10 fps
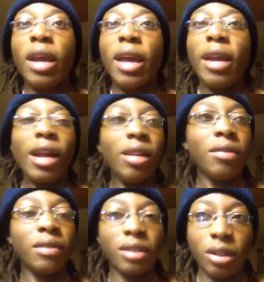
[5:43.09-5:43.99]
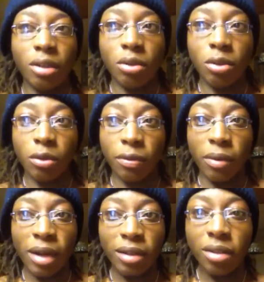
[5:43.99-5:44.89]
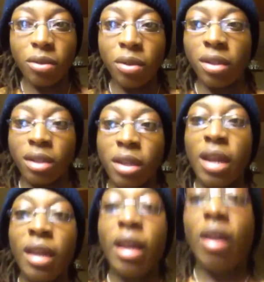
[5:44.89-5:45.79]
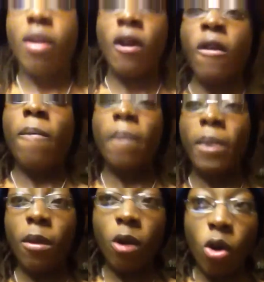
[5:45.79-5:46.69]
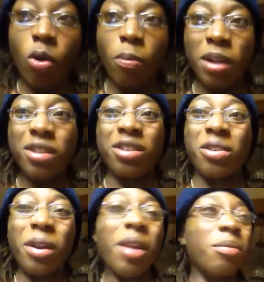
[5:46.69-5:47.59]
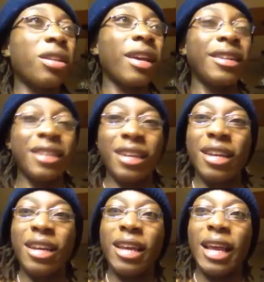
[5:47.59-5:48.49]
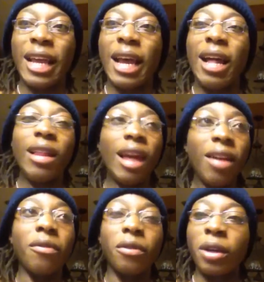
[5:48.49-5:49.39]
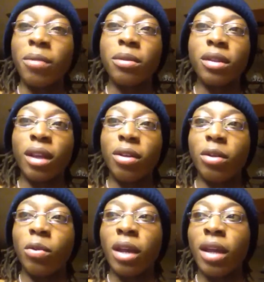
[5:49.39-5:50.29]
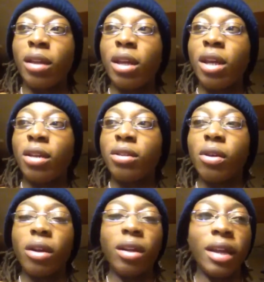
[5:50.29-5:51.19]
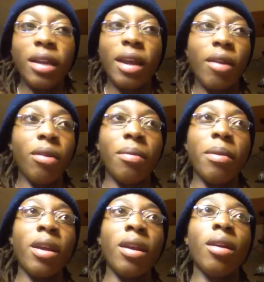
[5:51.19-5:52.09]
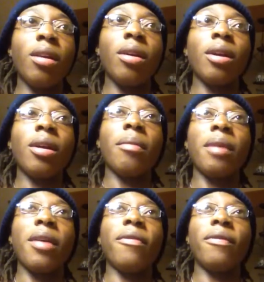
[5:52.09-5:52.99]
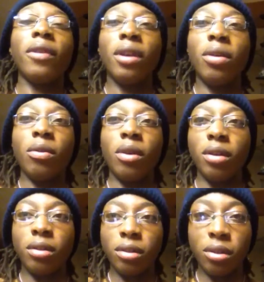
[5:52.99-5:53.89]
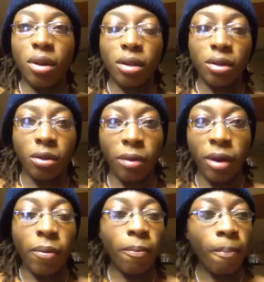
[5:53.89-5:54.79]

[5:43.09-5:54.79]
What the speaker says: And I'll even tell you the truth. When I took creatine, I got a whole bunch of cramps, like a lot of cramps. Like when I started laying down in the bed, my foot would start to cramp.